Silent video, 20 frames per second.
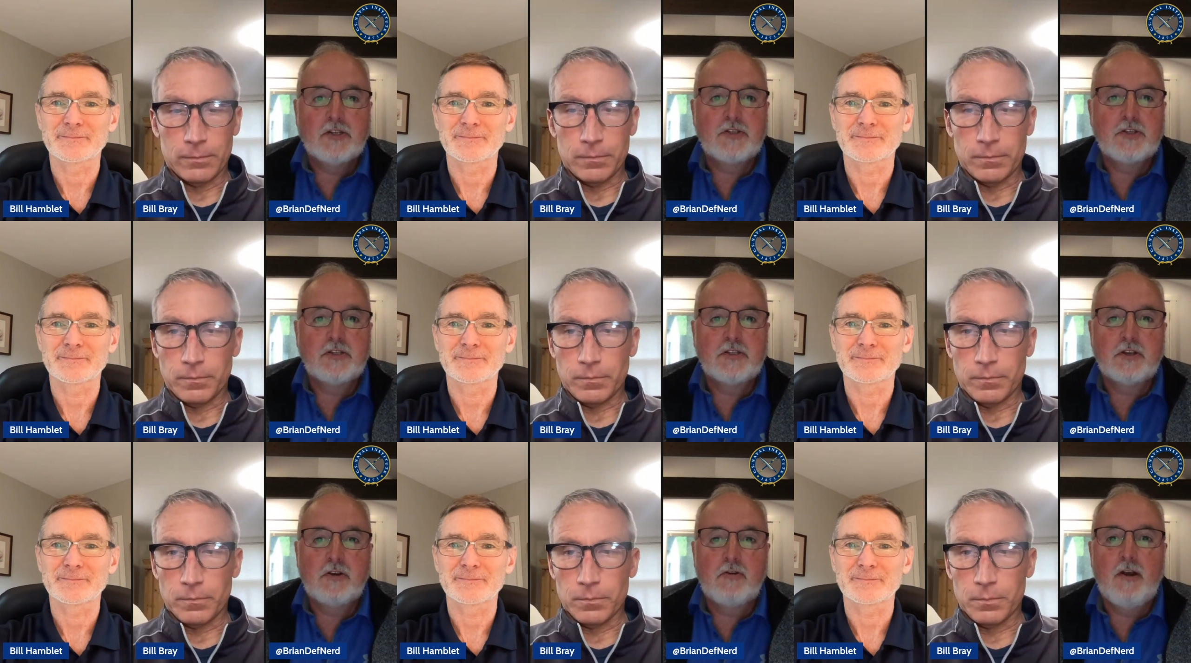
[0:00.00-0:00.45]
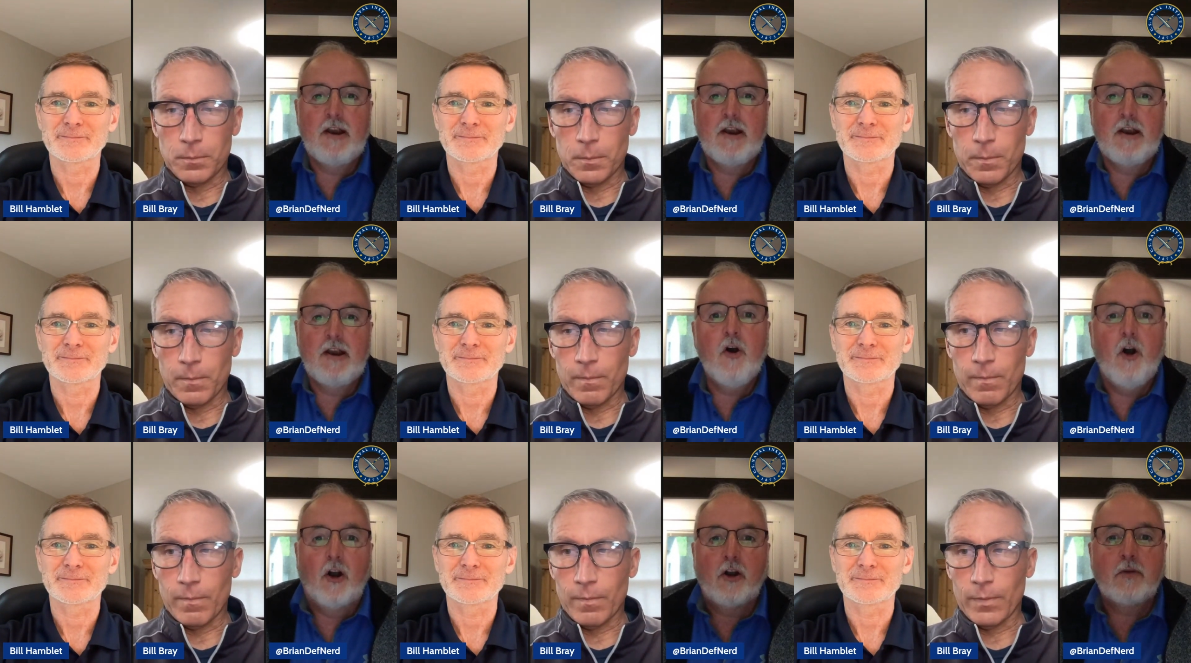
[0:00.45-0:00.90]
Speaker 1: It's a great
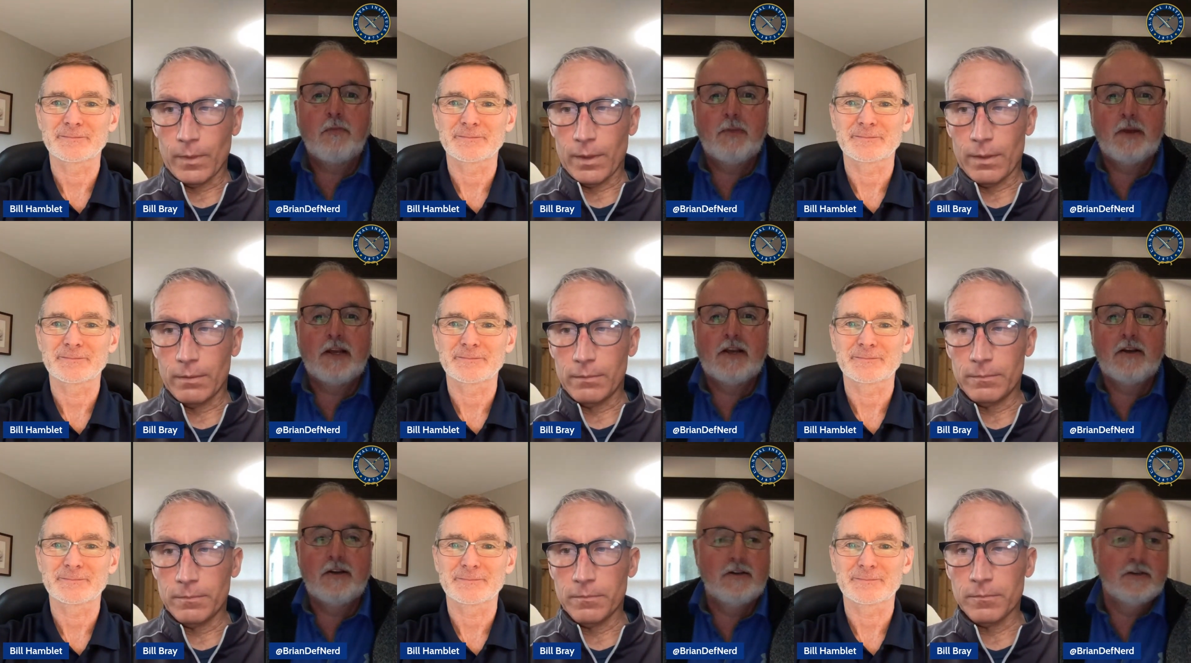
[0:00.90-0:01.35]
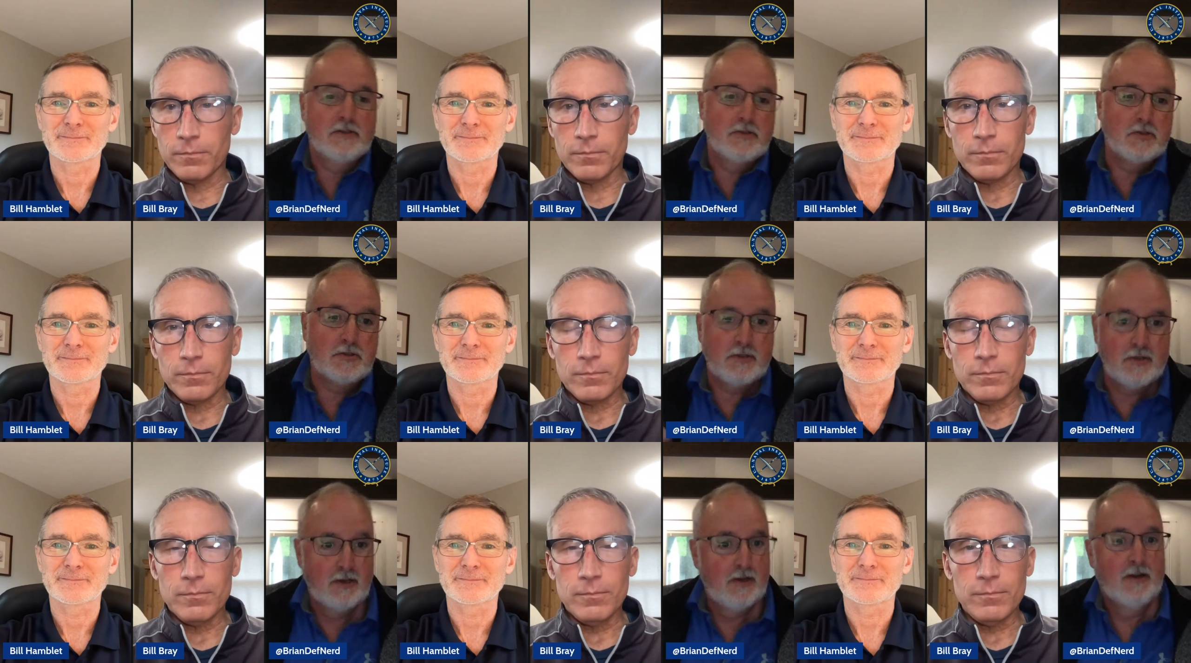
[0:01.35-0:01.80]
hook
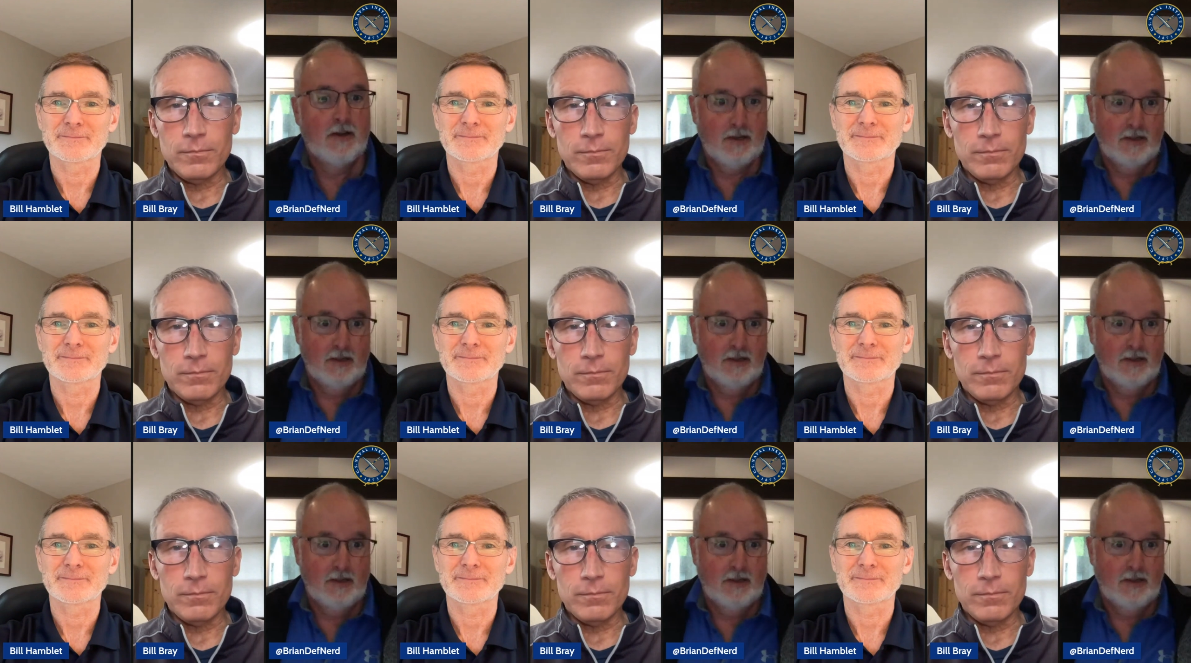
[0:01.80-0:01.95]
because